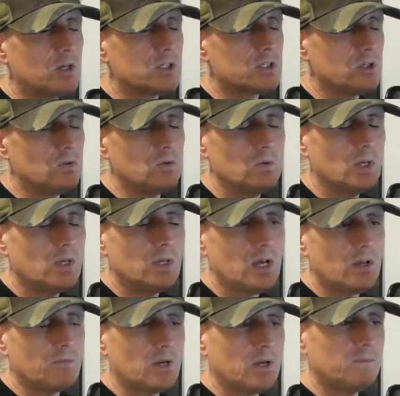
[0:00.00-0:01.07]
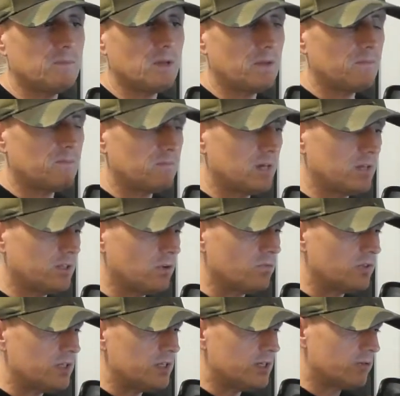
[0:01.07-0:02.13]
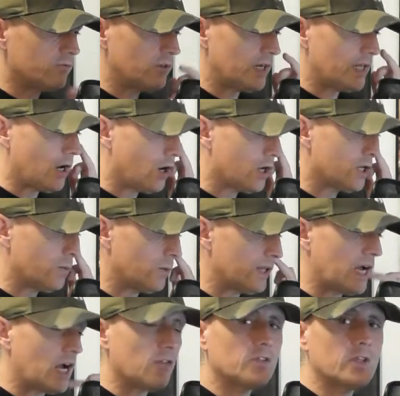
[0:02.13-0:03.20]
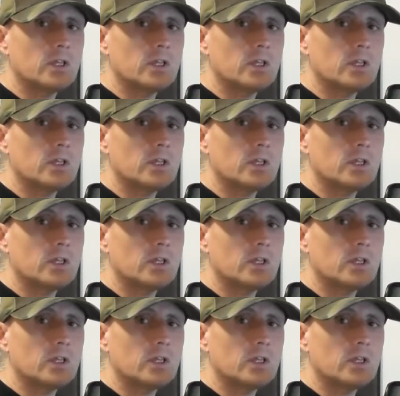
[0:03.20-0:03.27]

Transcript: Us Part Two, I, I, I don't think you can really argue with that.